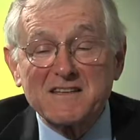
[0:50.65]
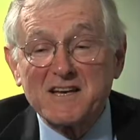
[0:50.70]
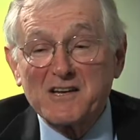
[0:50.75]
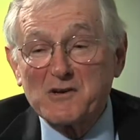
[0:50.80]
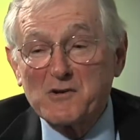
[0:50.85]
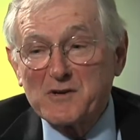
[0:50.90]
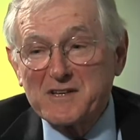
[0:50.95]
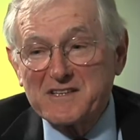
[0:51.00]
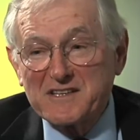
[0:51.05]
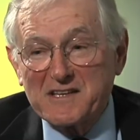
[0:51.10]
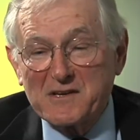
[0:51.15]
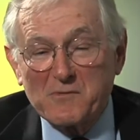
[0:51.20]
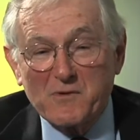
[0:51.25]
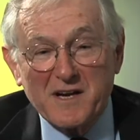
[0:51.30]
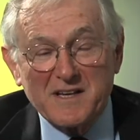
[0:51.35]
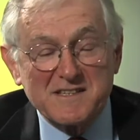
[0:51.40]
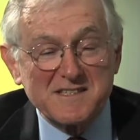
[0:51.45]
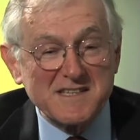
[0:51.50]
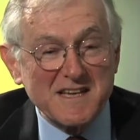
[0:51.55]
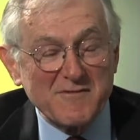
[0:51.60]
Not only did he
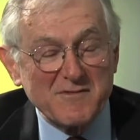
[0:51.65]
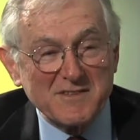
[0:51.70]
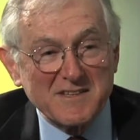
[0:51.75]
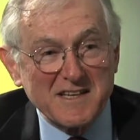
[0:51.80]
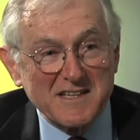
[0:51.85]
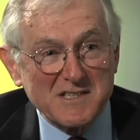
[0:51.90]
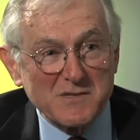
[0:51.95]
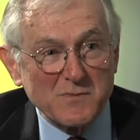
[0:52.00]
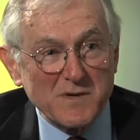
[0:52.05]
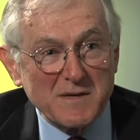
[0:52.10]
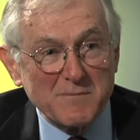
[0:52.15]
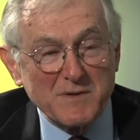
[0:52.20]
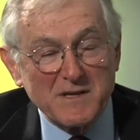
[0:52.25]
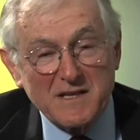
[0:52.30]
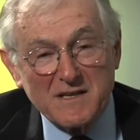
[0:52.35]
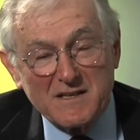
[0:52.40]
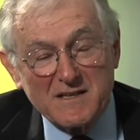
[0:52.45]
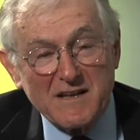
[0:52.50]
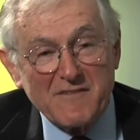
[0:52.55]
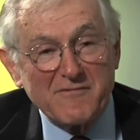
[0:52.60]
write 7 days a week, but
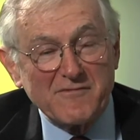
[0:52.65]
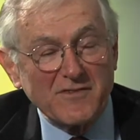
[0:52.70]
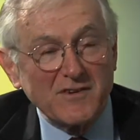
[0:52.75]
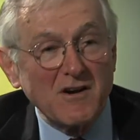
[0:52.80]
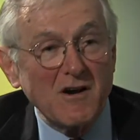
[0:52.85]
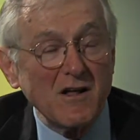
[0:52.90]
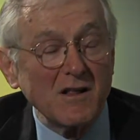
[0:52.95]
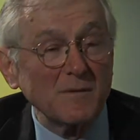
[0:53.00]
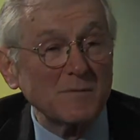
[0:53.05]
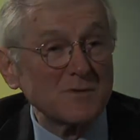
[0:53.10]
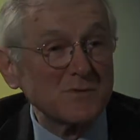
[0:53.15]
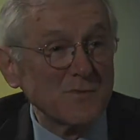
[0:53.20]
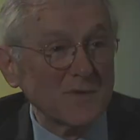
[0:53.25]
he left the columns